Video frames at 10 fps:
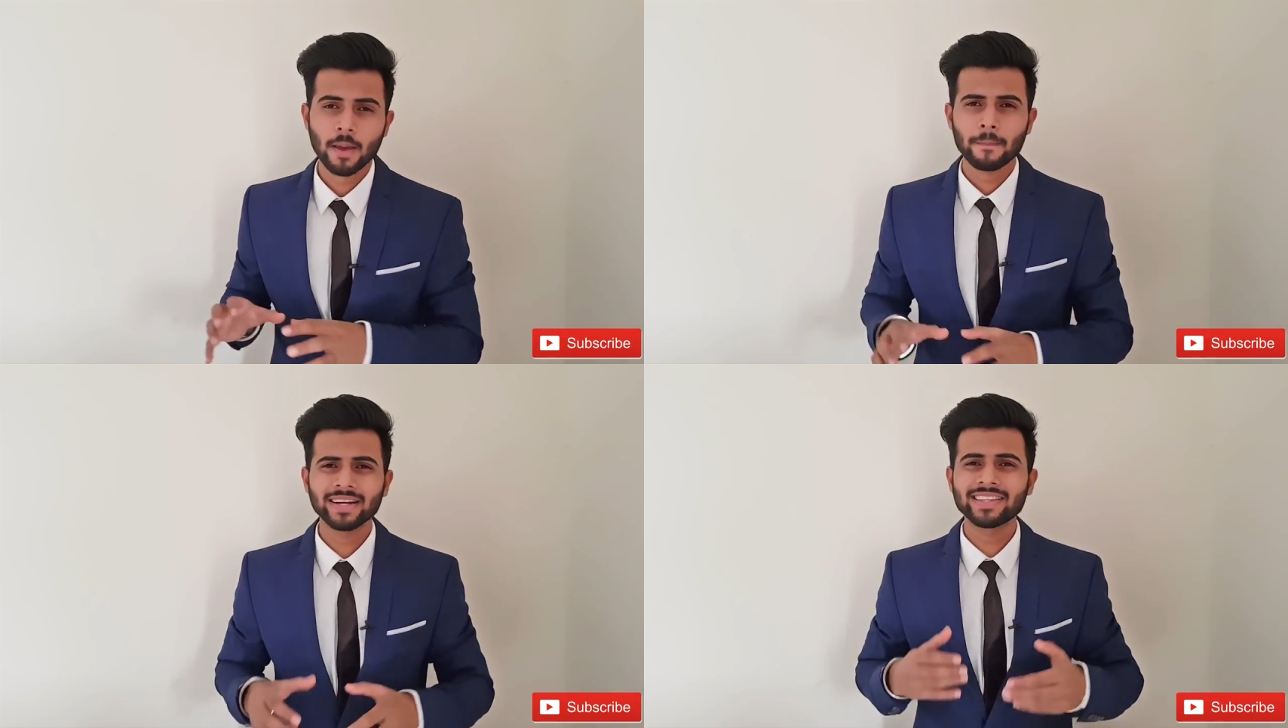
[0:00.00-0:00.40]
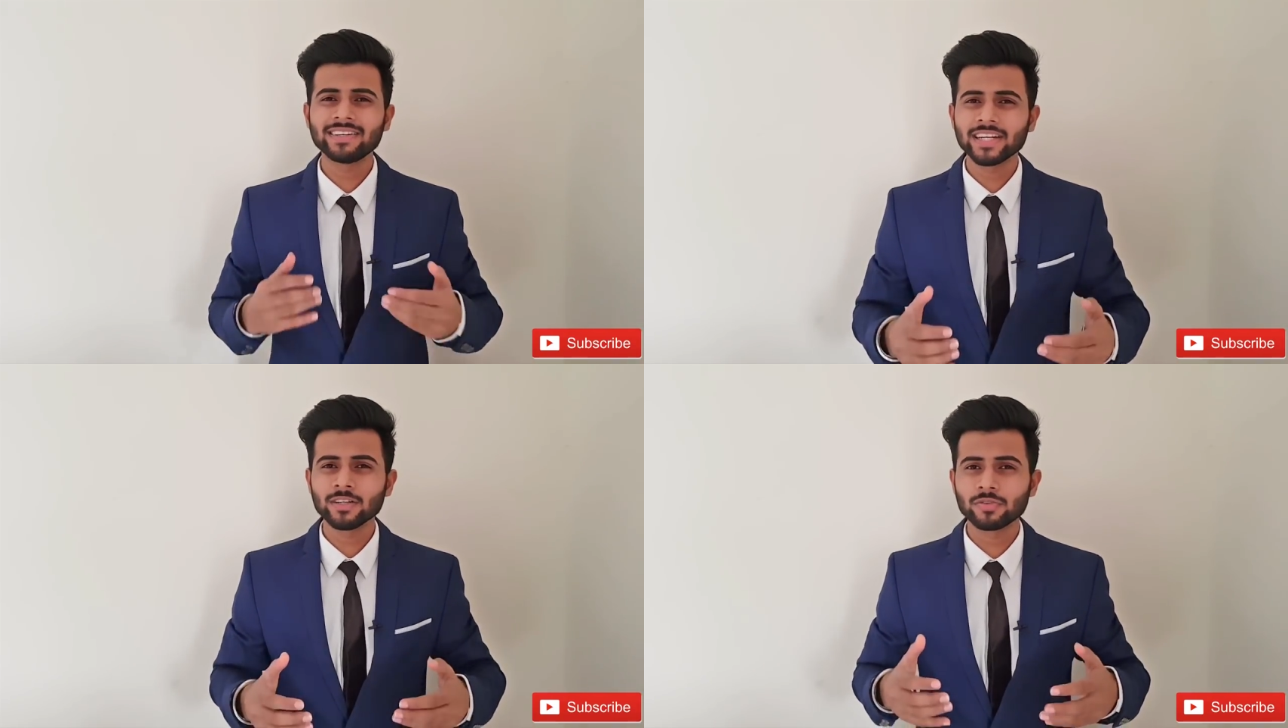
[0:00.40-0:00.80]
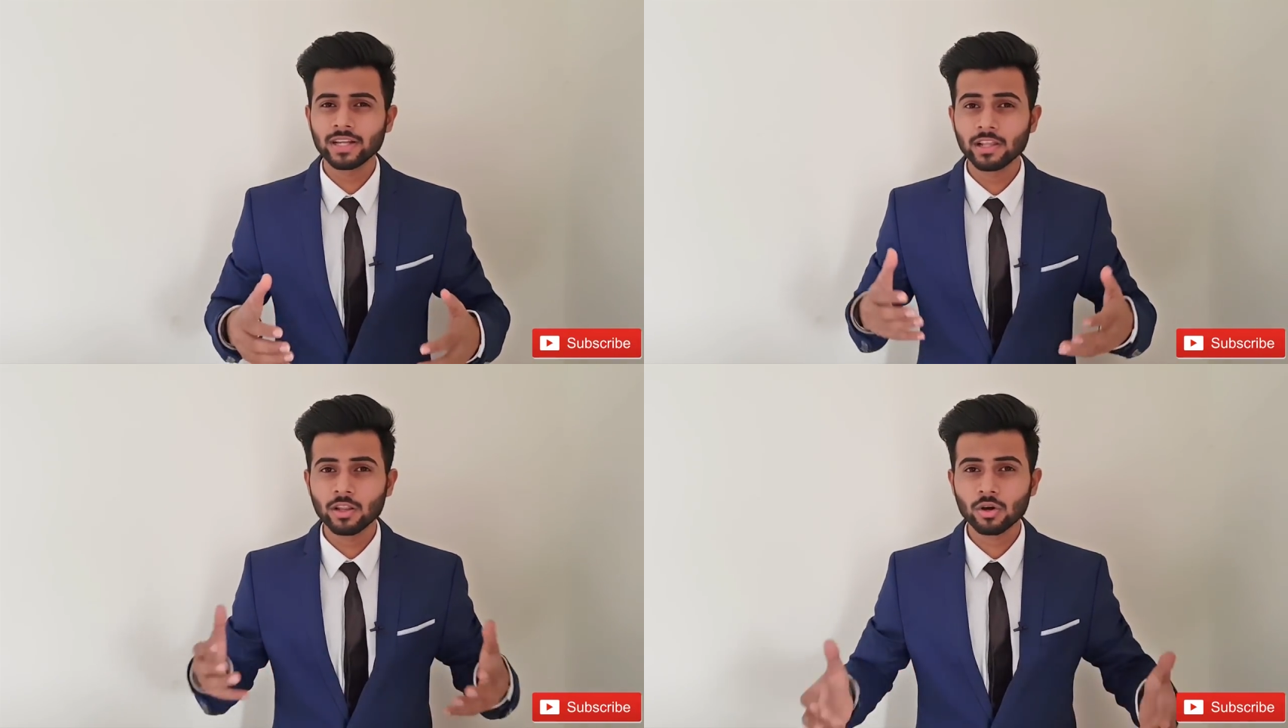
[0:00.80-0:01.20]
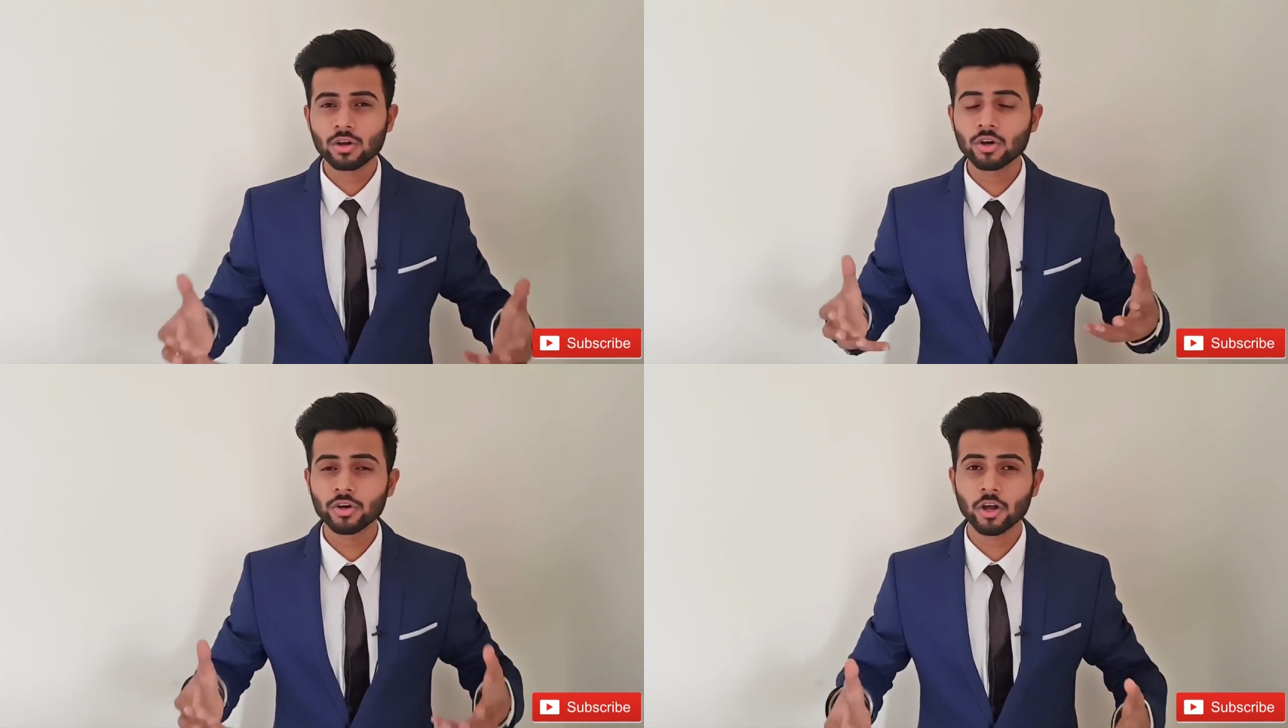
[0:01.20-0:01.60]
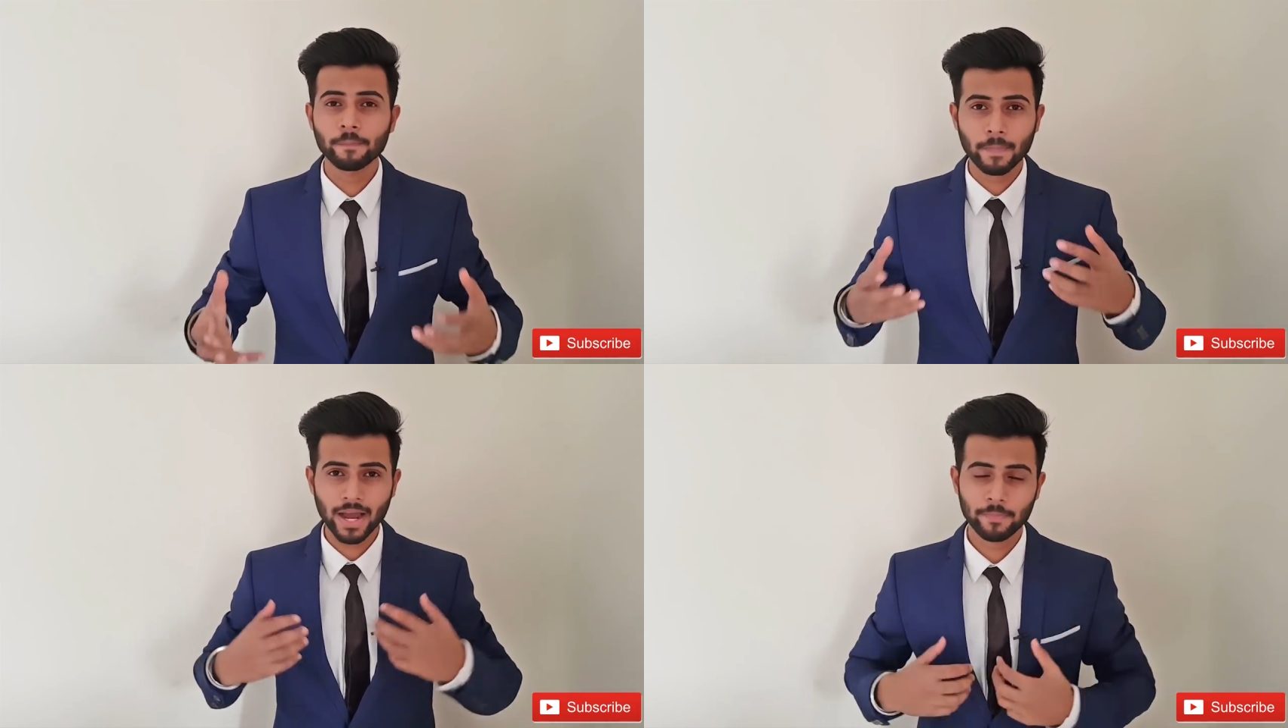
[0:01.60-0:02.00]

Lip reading: but they didn't really look good on my